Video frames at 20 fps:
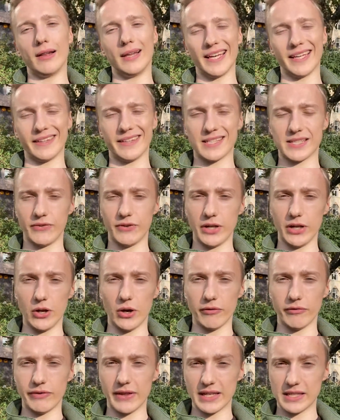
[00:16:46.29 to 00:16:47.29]
Like this video
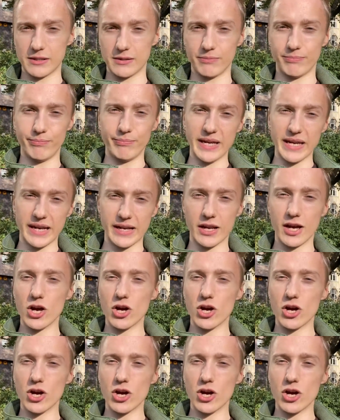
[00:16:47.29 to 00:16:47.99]
if that's been